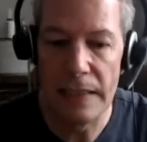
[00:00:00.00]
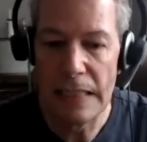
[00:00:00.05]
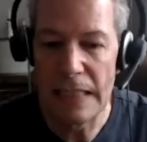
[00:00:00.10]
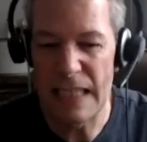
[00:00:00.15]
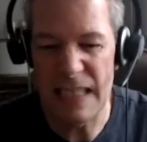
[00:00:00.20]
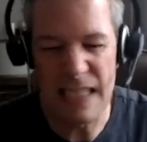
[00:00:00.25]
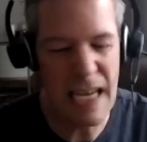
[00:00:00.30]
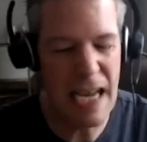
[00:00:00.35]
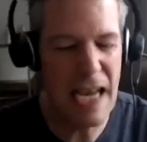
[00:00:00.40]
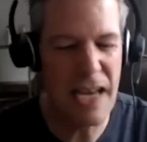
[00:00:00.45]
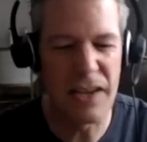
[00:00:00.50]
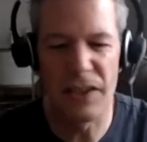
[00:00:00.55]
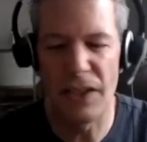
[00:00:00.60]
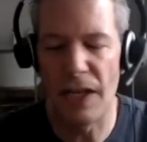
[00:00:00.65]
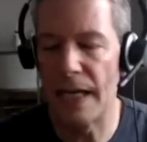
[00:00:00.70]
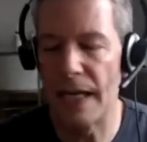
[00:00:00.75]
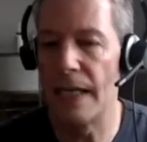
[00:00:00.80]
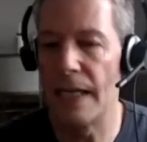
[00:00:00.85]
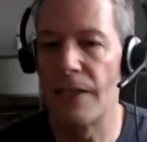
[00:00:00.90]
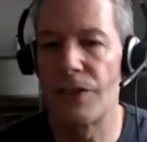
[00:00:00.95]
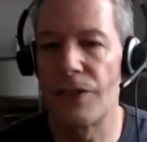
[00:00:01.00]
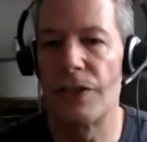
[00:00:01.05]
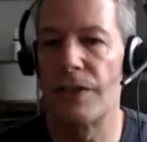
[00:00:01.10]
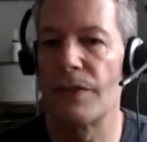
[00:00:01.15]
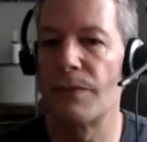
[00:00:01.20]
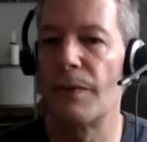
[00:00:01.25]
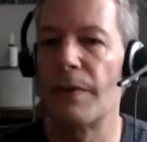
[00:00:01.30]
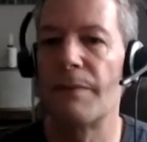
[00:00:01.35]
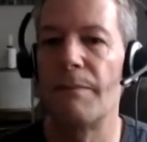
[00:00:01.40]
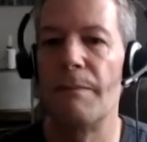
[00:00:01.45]
because i had a lot of
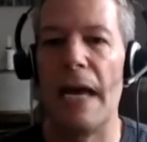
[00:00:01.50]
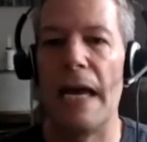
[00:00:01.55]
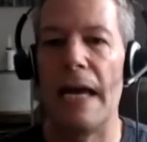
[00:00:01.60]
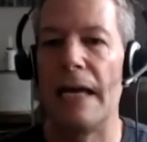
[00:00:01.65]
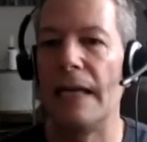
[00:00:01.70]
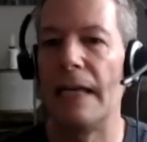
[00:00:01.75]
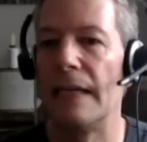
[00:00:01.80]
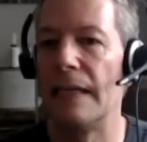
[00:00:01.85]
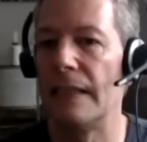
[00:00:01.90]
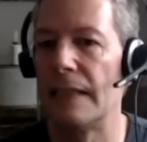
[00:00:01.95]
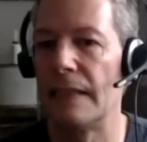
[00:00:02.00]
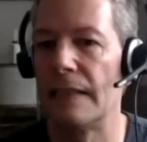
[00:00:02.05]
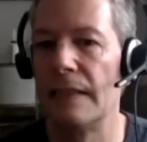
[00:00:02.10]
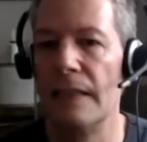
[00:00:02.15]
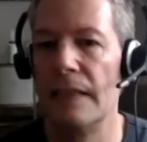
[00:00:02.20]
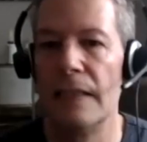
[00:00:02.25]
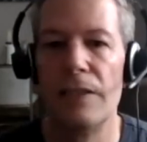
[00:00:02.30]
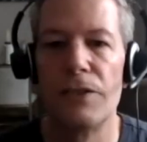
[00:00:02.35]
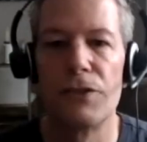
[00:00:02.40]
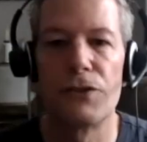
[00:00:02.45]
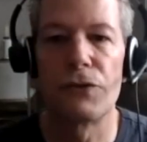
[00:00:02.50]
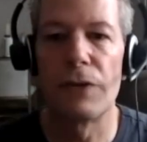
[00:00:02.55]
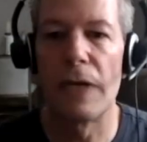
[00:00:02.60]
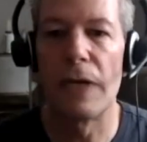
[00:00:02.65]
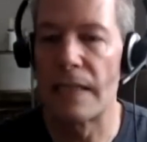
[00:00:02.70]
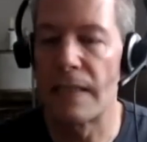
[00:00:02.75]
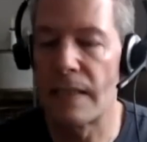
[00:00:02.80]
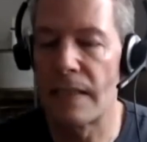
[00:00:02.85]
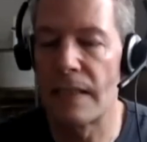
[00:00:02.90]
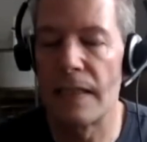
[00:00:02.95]
issues with men and
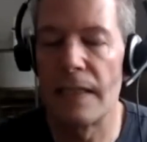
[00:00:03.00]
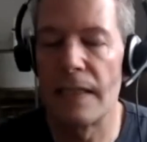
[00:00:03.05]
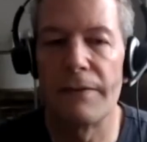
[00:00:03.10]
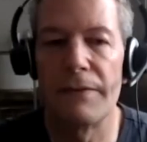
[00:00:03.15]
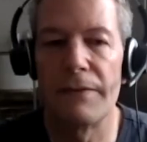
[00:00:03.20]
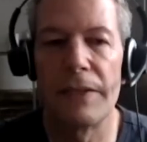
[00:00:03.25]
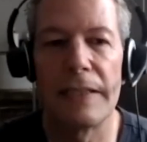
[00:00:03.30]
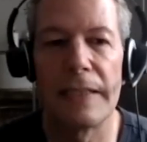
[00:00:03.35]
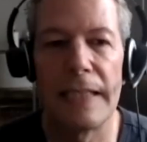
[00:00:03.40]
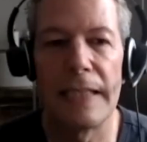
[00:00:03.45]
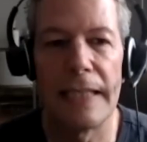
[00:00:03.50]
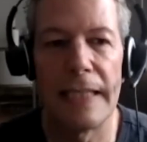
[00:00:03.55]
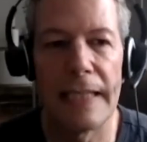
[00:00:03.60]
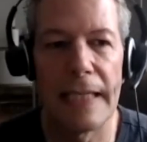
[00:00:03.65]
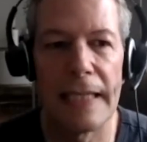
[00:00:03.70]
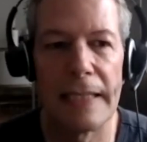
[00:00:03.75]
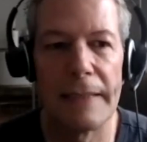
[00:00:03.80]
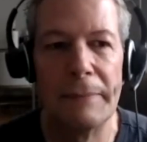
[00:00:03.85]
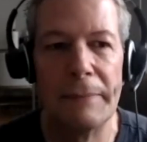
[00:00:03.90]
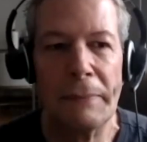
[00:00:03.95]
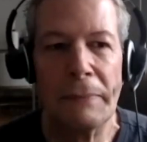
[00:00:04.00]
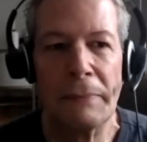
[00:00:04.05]
trust and everything and